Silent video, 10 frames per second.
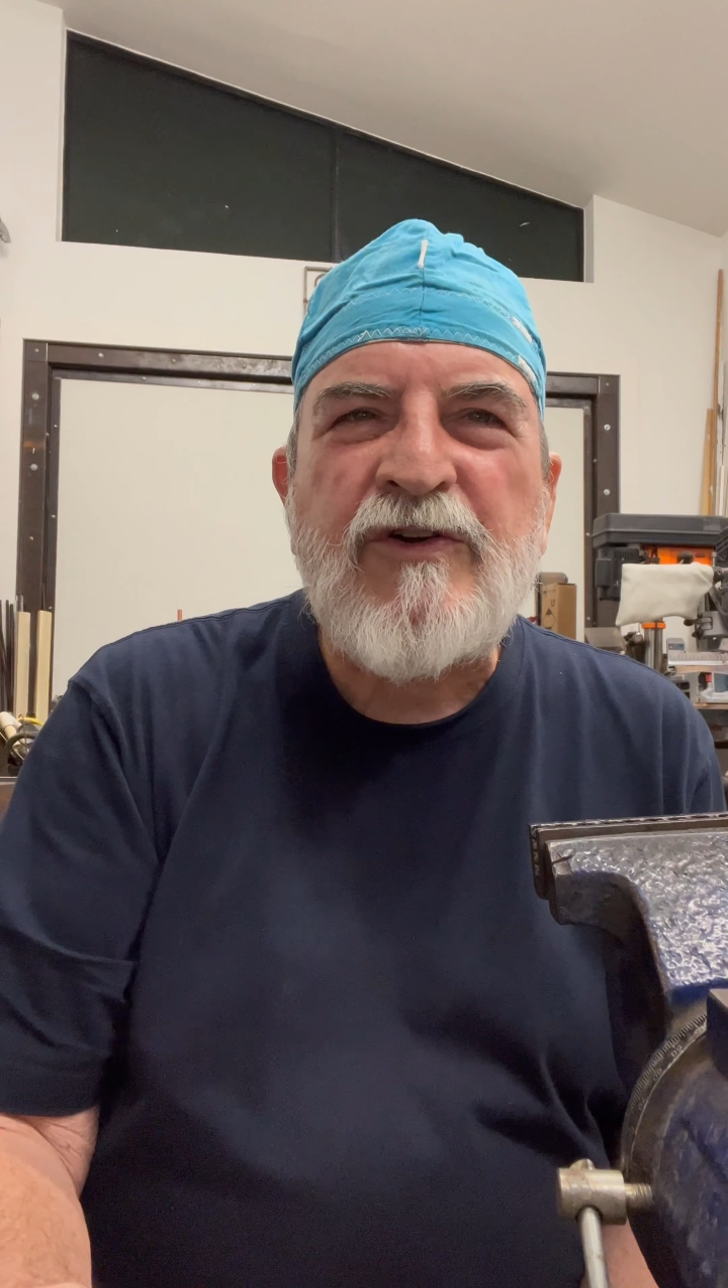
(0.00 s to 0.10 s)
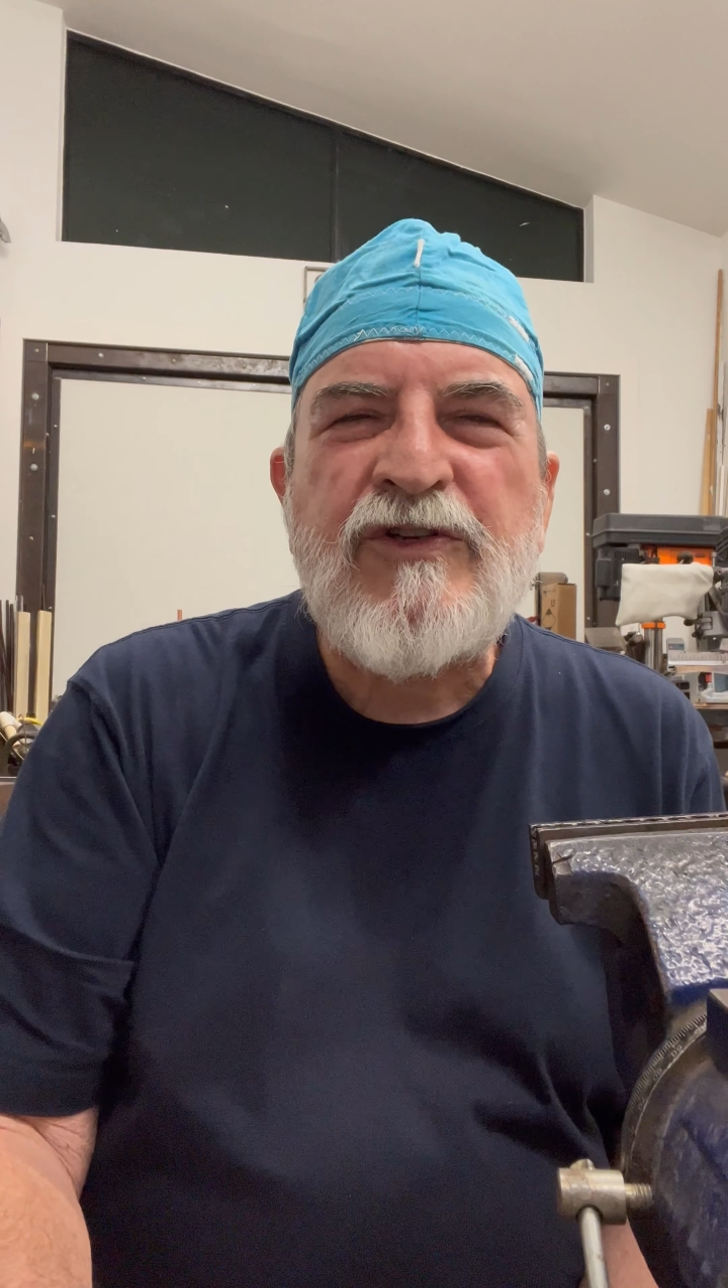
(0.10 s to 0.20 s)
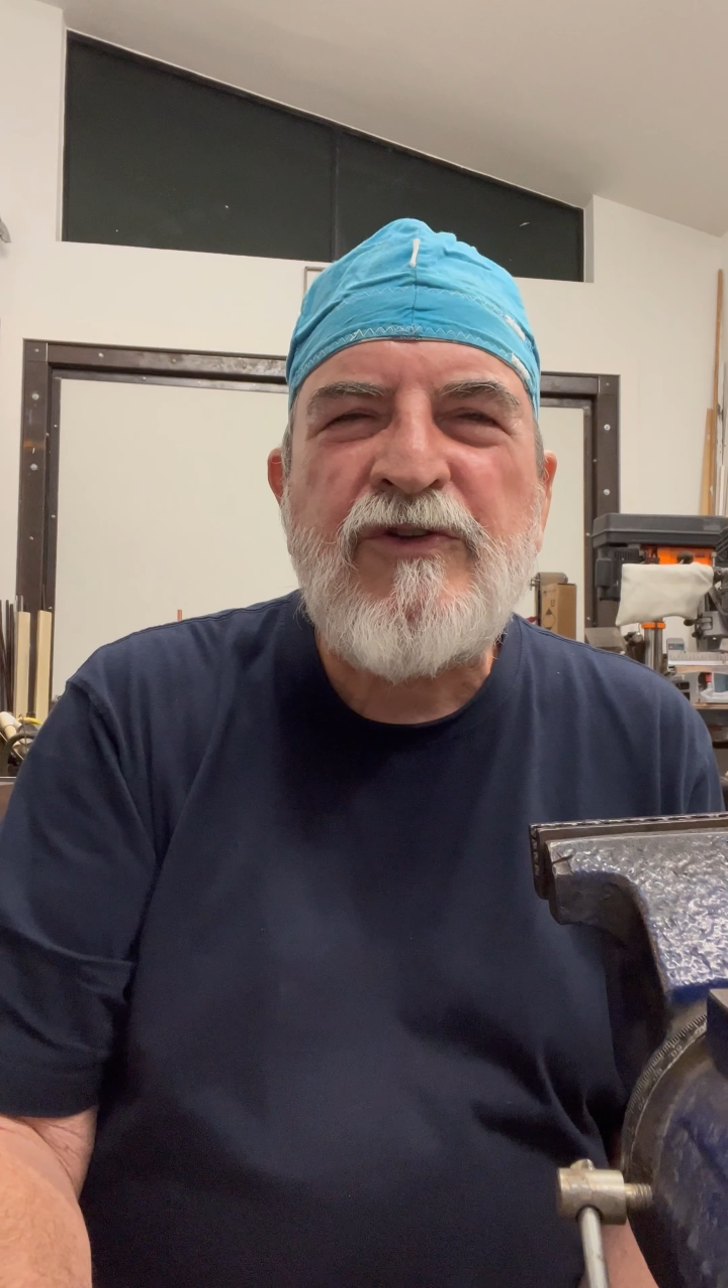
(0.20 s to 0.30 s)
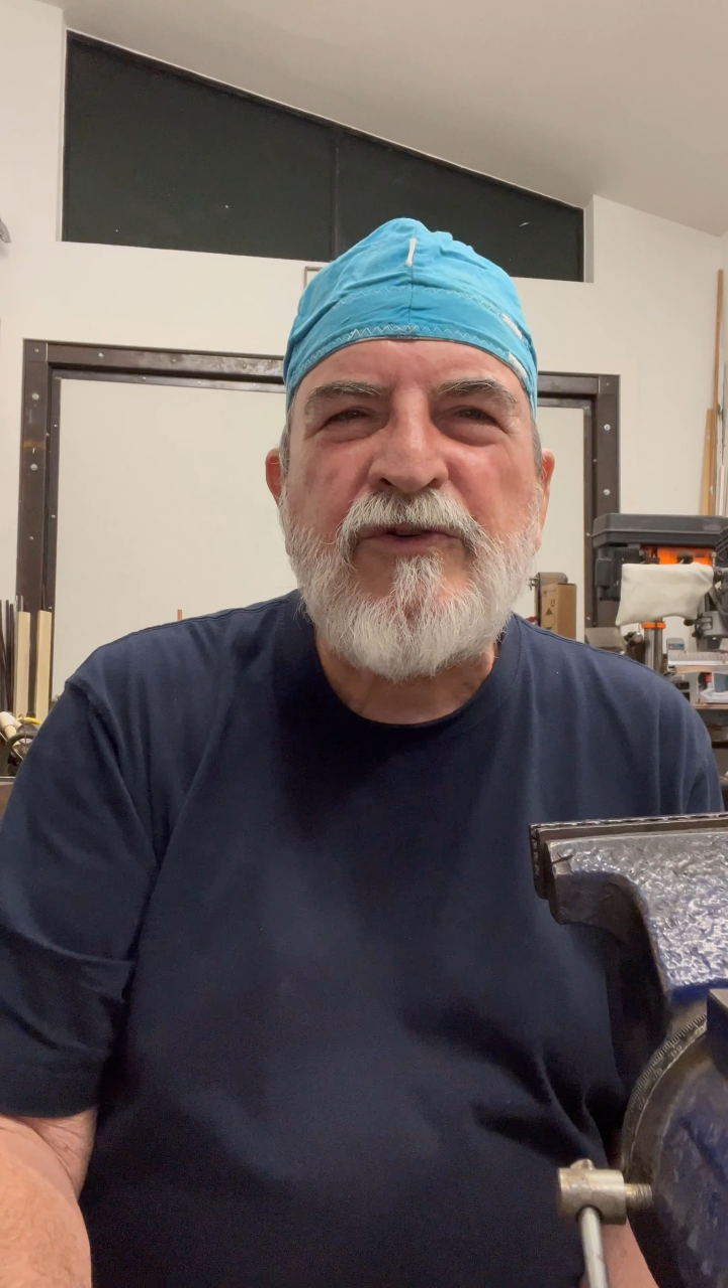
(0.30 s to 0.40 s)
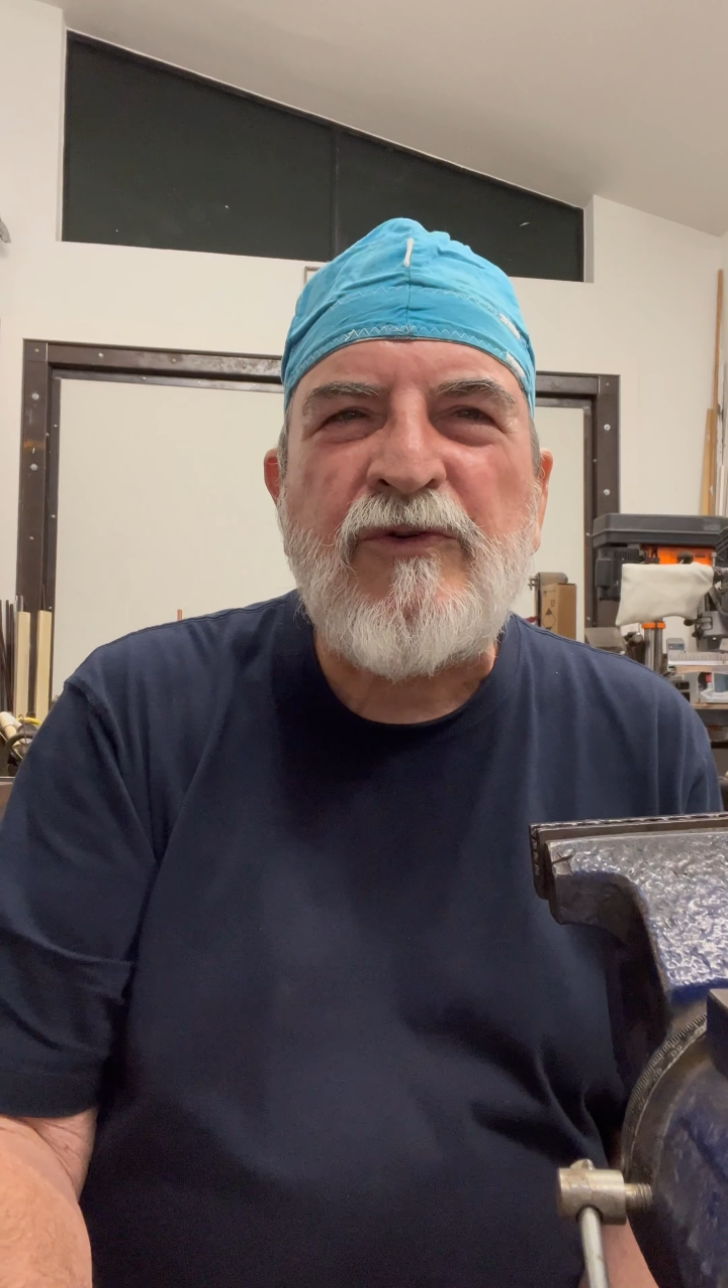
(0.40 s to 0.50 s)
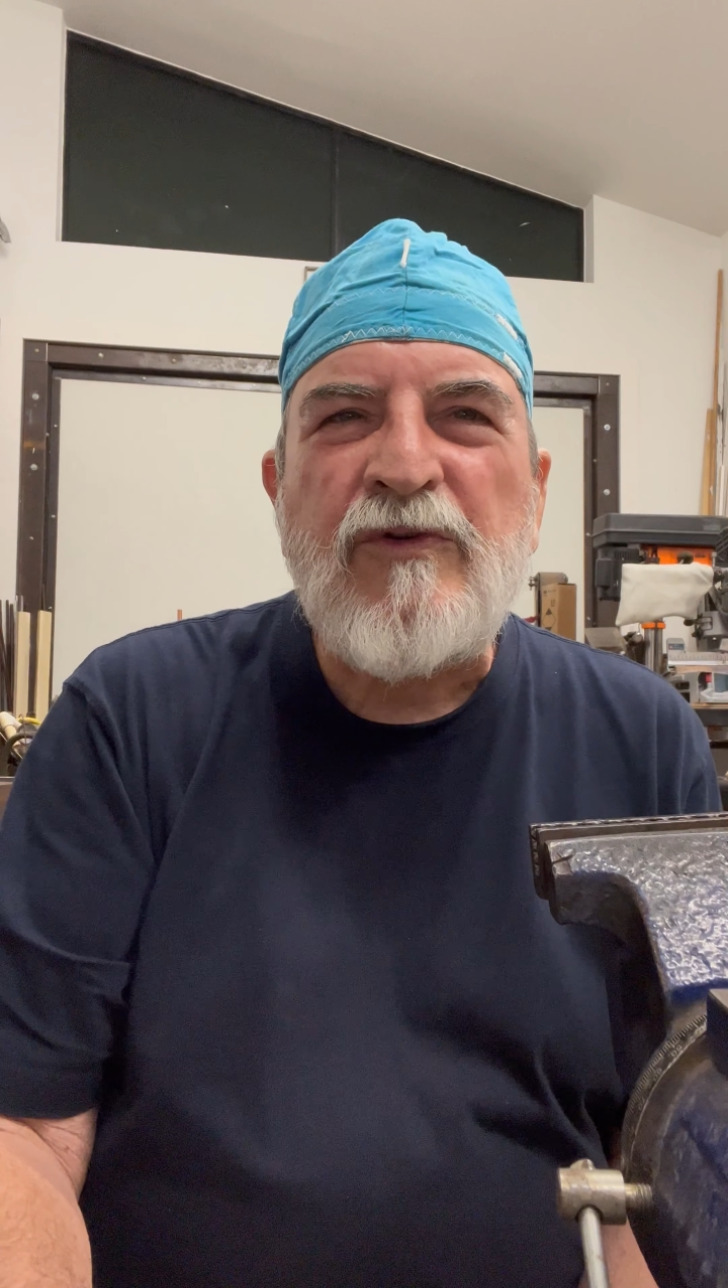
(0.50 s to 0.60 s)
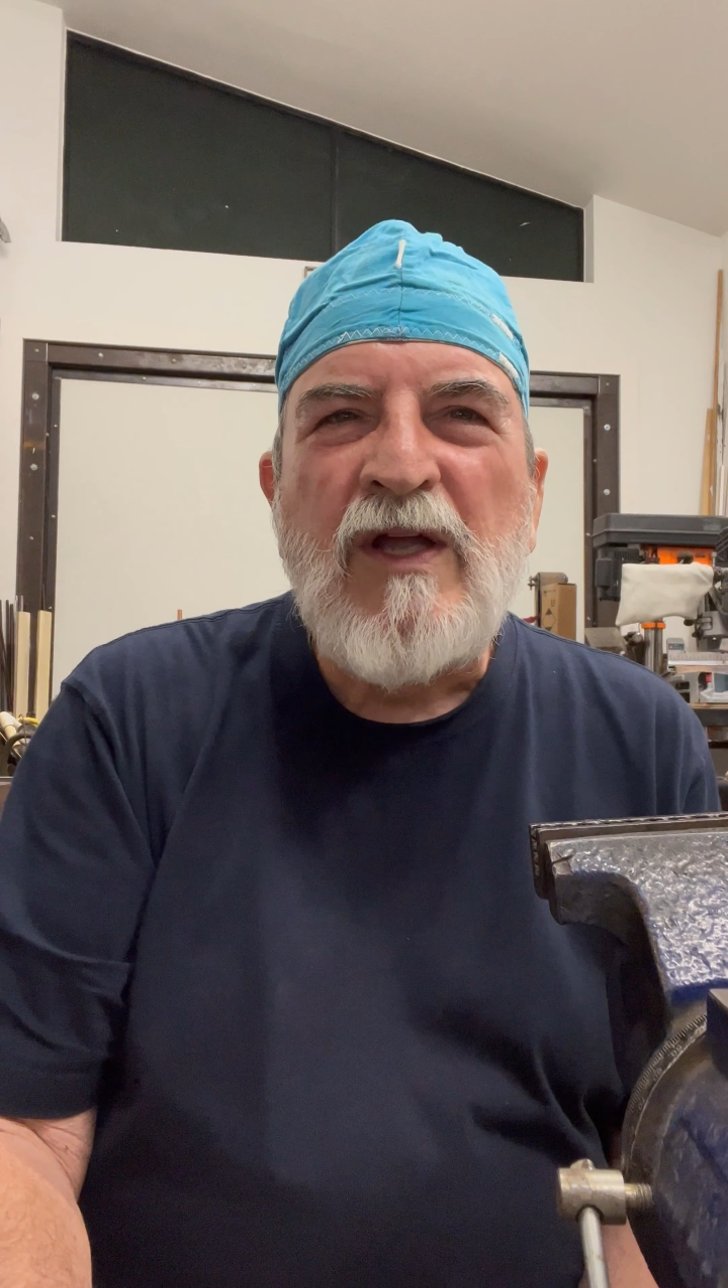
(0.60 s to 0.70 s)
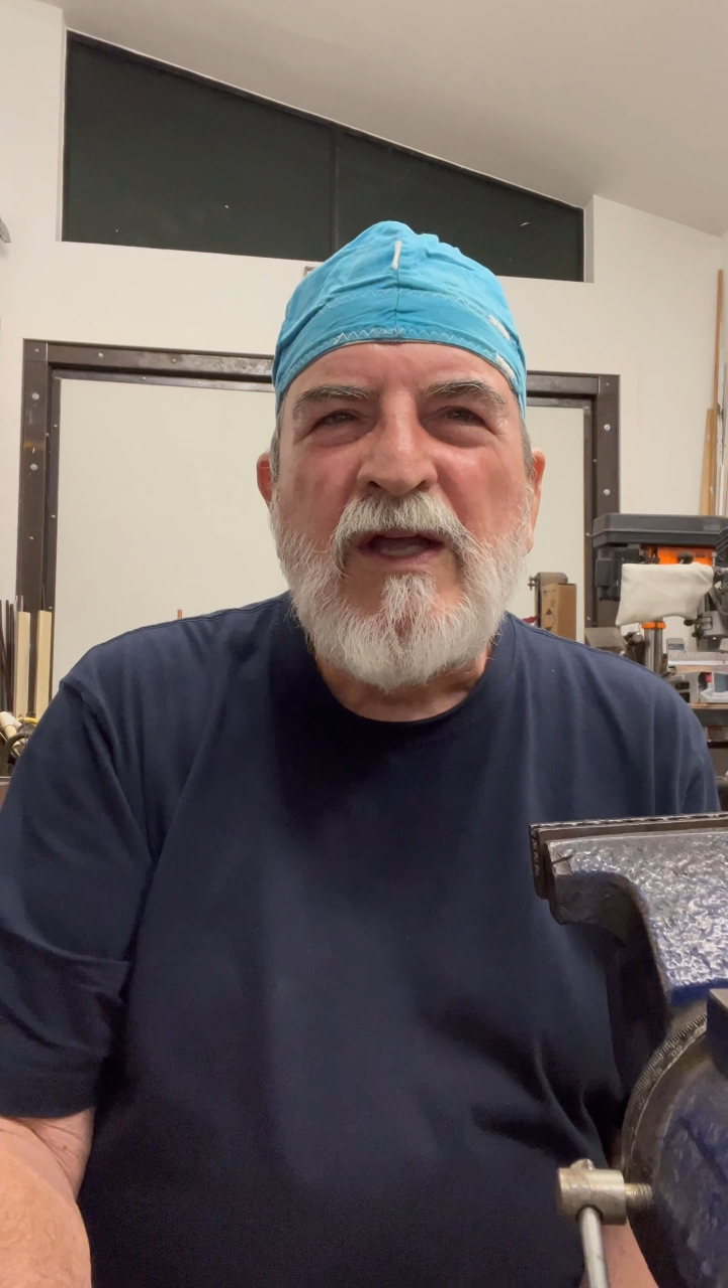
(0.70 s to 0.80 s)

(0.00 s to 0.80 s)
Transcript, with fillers: to.